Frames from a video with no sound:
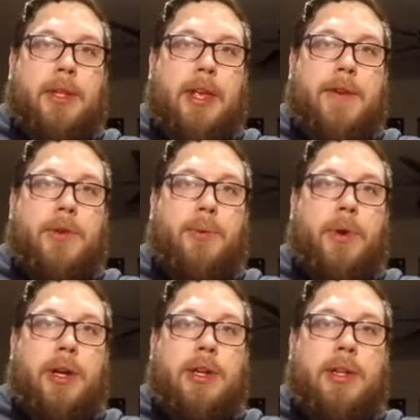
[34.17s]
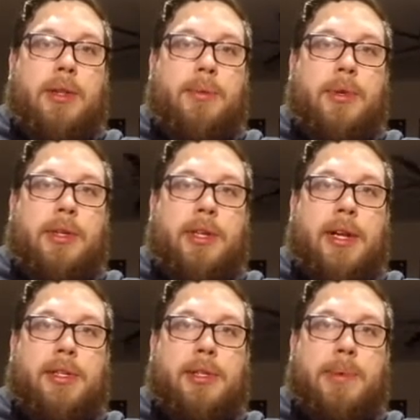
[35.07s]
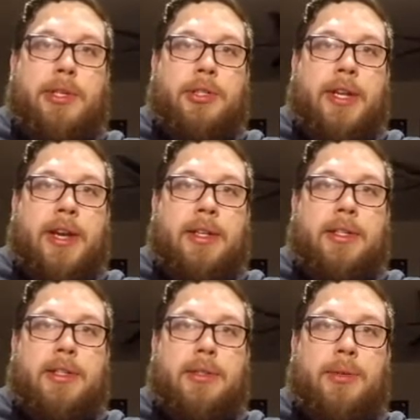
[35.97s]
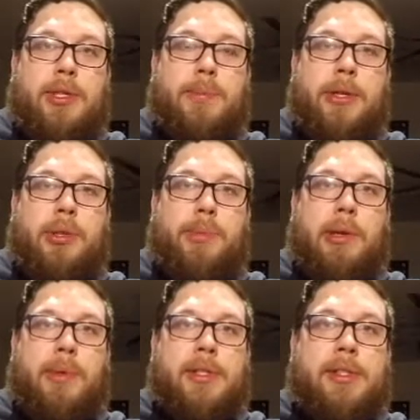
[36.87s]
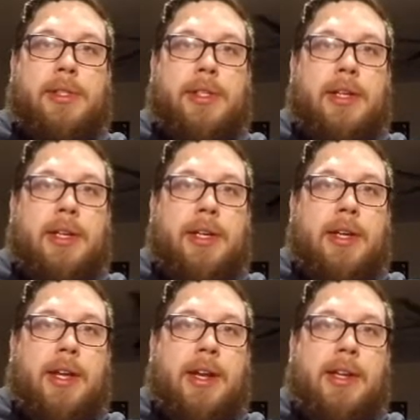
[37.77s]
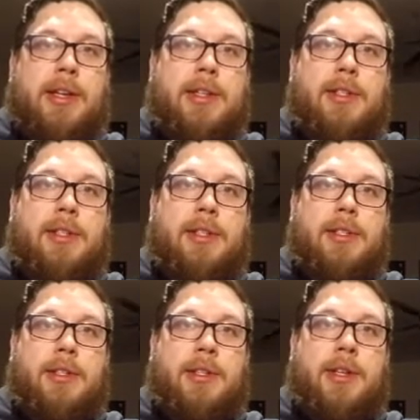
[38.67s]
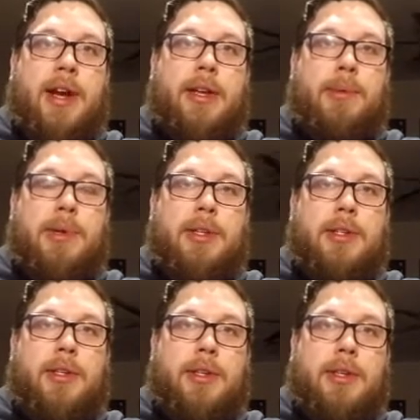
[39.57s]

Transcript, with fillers: everyone in the world has a special talent or special purpose, and his is to document